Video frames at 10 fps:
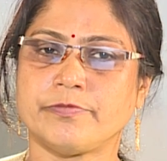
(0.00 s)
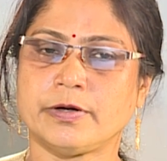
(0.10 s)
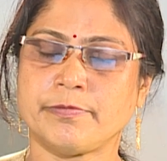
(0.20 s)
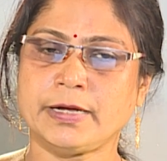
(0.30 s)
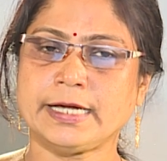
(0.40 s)

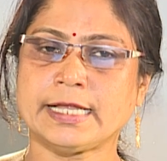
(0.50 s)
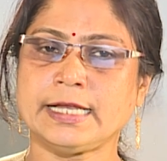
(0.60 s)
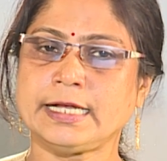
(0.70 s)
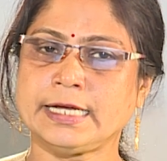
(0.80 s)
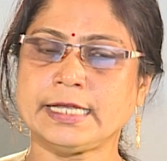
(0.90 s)
maintain
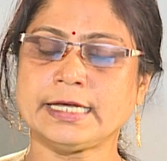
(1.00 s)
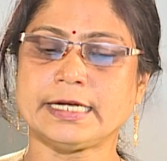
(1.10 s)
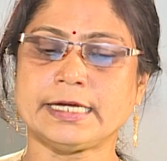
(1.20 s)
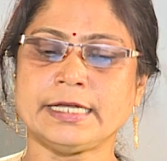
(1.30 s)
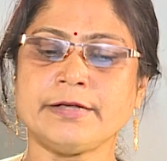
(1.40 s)

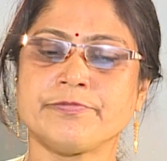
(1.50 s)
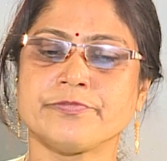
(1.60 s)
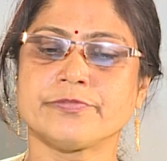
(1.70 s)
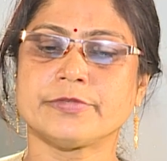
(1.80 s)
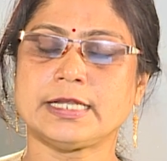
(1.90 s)
integrity,
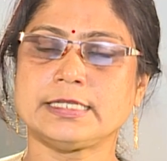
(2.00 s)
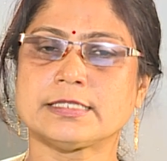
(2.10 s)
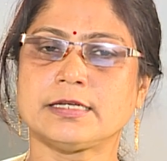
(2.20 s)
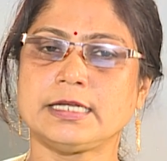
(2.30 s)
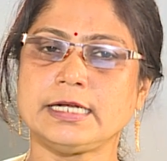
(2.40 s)
there is
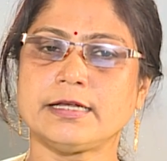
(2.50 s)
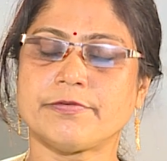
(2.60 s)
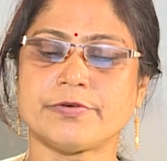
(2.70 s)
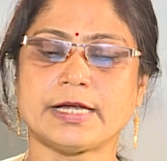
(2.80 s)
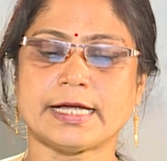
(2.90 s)
the need of
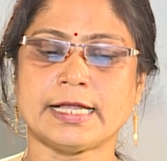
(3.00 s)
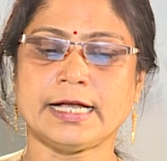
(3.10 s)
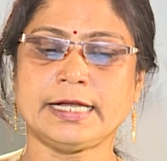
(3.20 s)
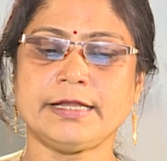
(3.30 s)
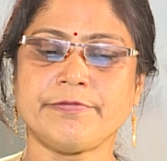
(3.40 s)
data
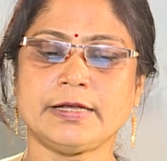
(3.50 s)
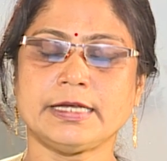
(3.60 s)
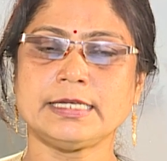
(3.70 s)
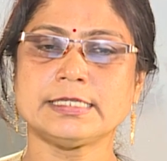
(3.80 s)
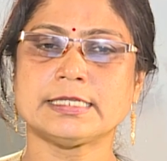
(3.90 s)

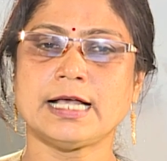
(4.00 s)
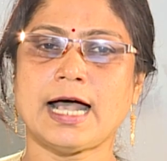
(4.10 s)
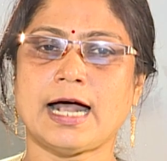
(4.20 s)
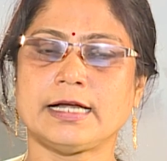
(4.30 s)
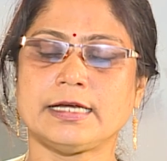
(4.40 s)
independence,
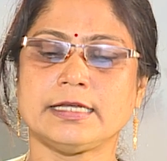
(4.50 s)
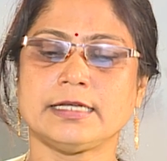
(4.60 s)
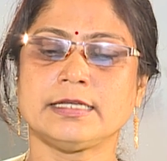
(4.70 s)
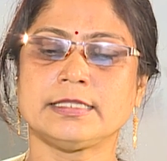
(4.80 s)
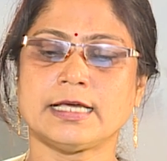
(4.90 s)
and
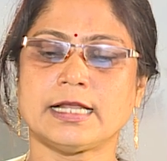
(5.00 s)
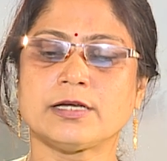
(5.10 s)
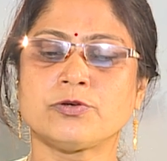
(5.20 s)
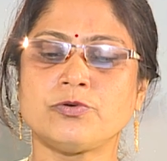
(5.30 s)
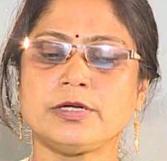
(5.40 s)
there are
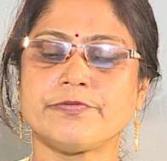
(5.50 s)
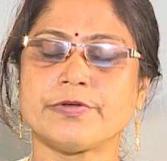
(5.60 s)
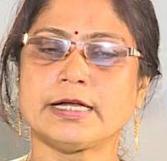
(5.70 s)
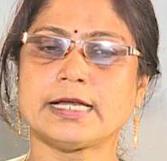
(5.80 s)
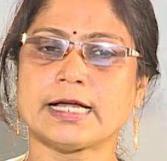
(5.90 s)
two
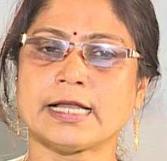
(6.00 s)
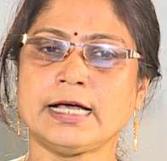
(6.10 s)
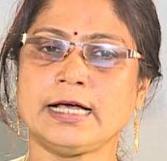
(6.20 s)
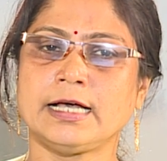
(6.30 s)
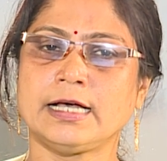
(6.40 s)
different data
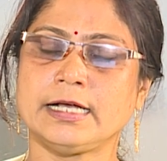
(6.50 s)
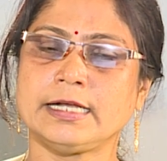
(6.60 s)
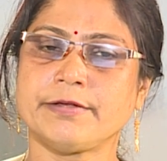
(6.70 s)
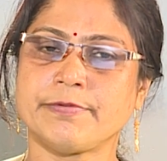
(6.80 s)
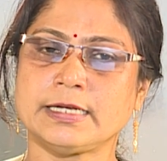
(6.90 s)

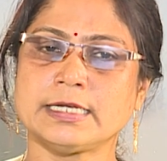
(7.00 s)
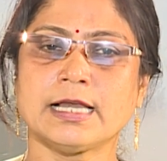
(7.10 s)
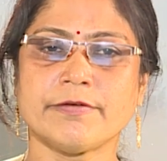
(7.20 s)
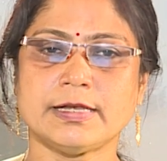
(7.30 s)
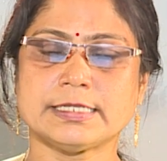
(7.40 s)
independent
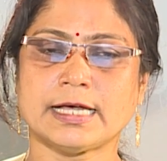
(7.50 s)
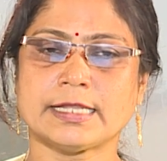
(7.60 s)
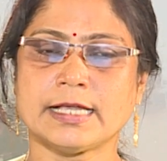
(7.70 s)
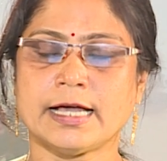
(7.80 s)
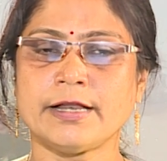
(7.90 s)
levels are
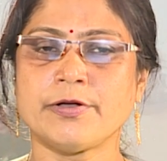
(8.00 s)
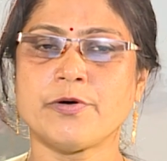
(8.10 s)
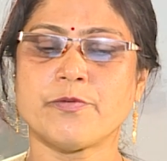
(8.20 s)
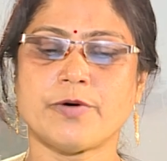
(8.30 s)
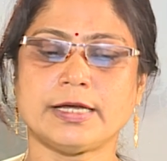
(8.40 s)
there. One